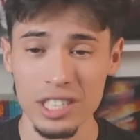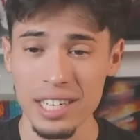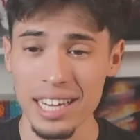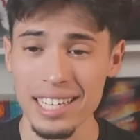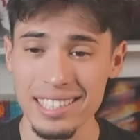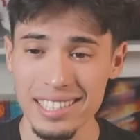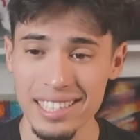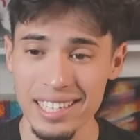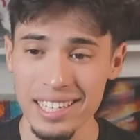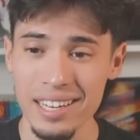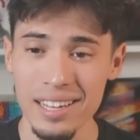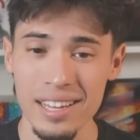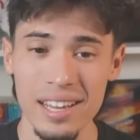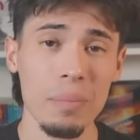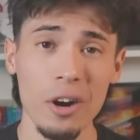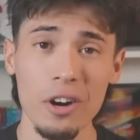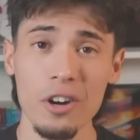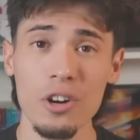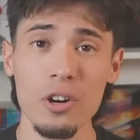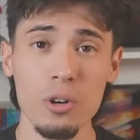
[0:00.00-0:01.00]
and I did
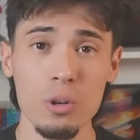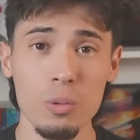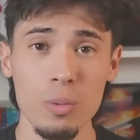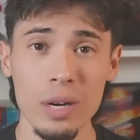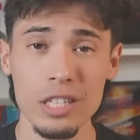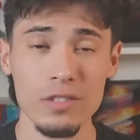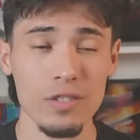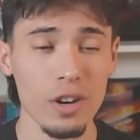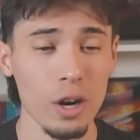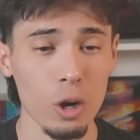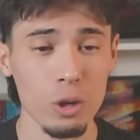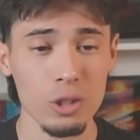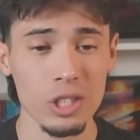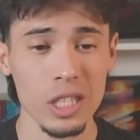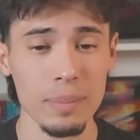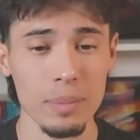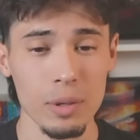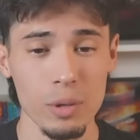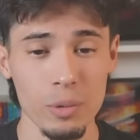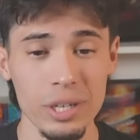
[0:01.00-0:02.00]
part our own ways for our own
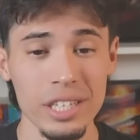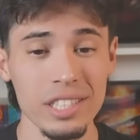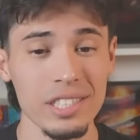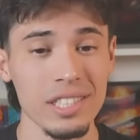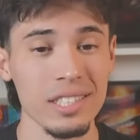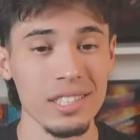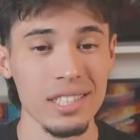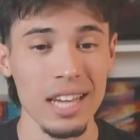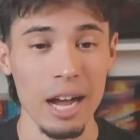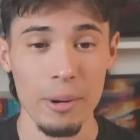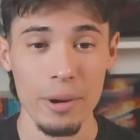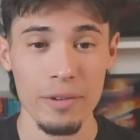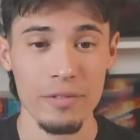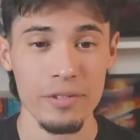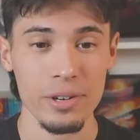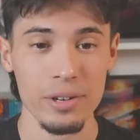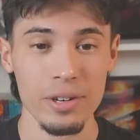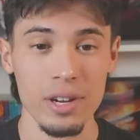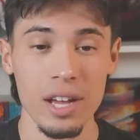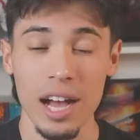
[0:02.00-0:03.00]
separate reasons,
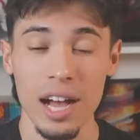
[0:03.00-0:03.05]
however,